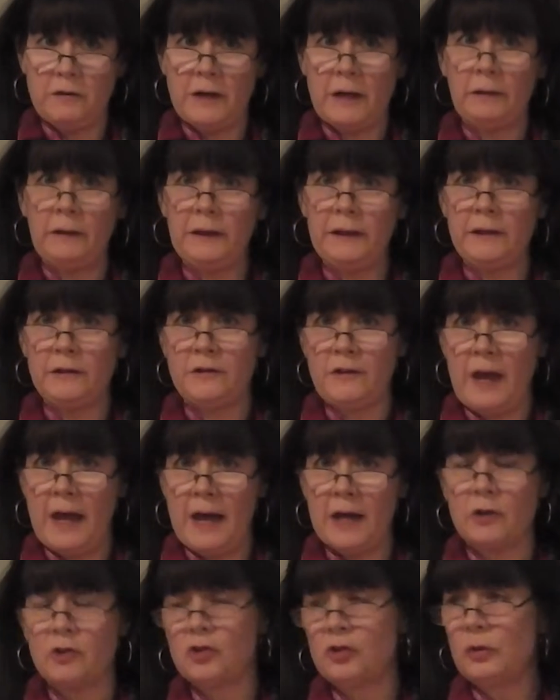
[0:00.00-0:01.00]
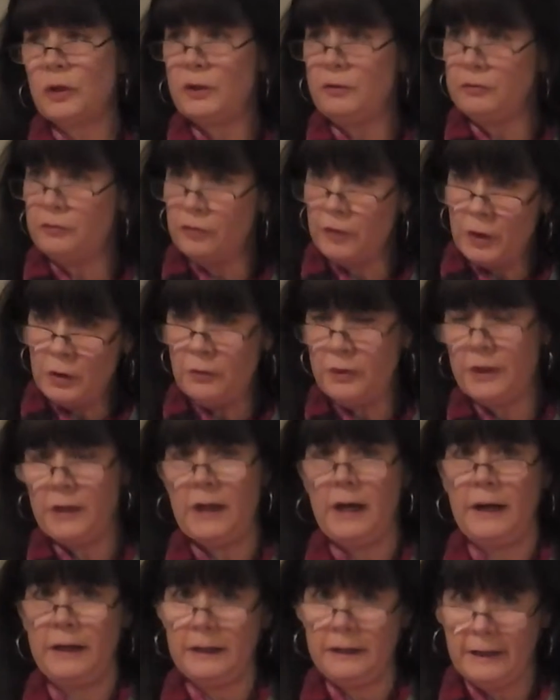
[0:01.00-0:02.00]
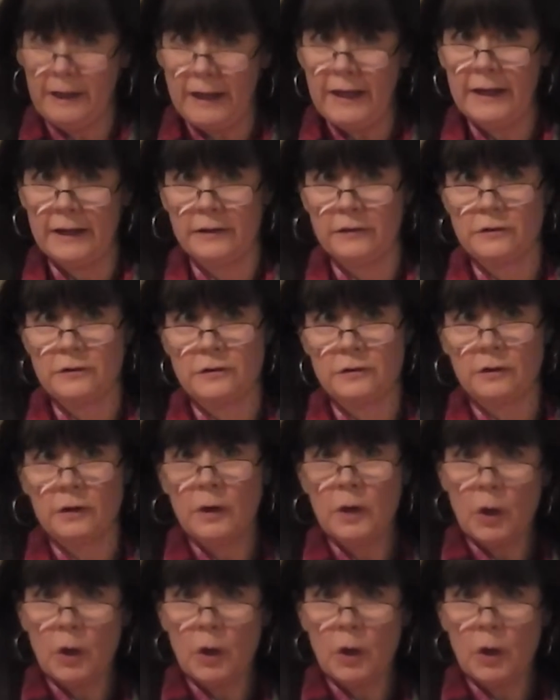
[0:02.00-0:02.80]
delegates actually voted against